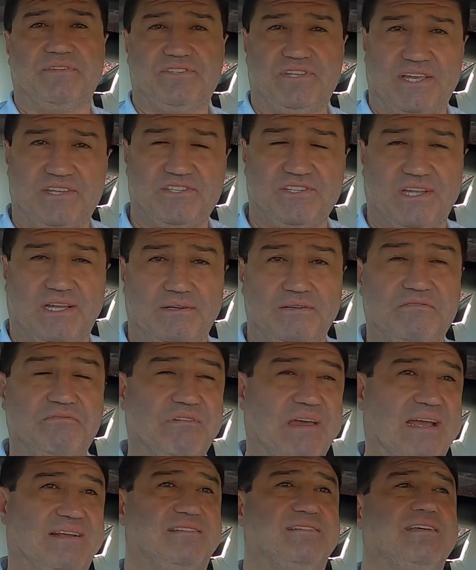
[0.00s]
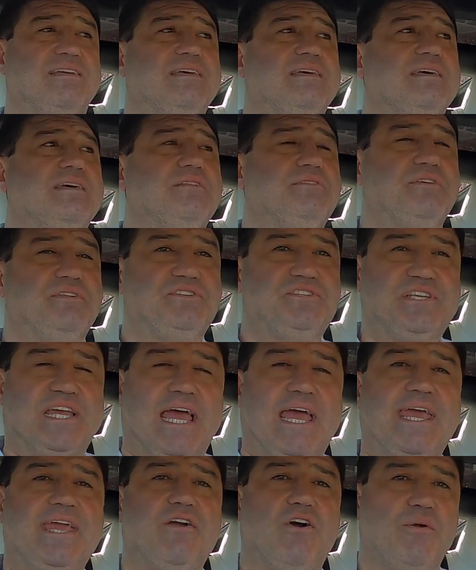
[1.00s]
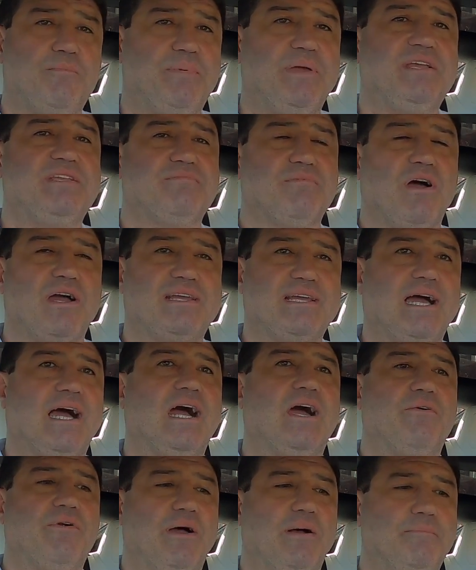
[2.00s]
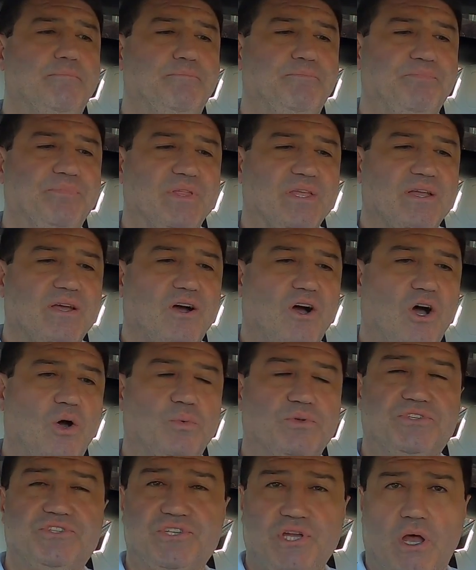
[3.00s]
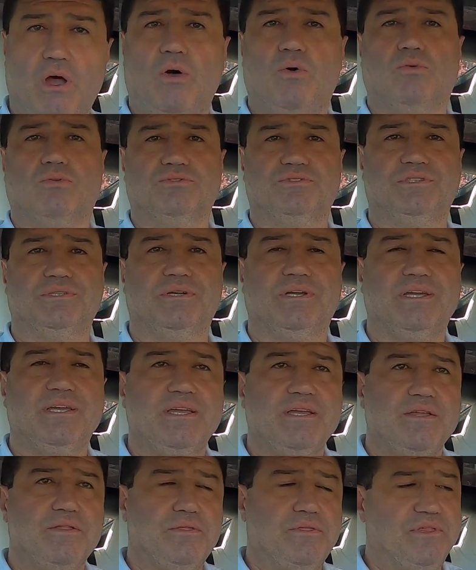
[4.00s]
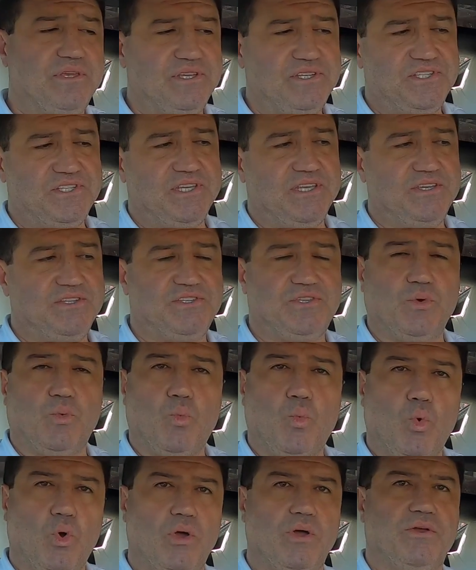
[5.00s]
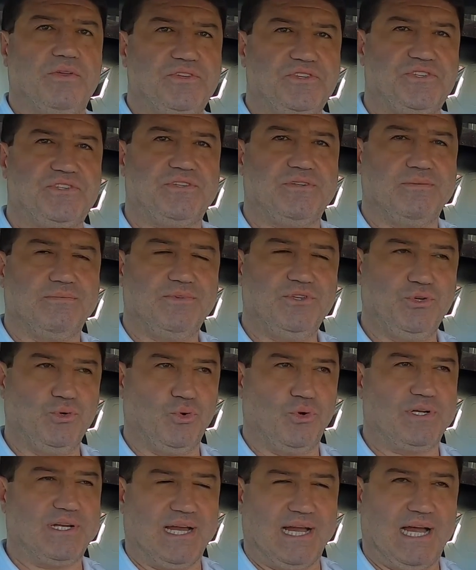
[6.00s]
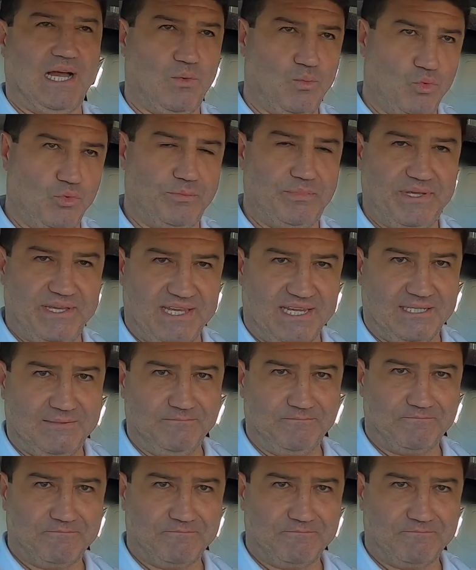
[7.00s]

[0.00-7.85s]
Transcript: the Tesla. In fact, the day I picked my car up, I was told, this is the worst your car will be.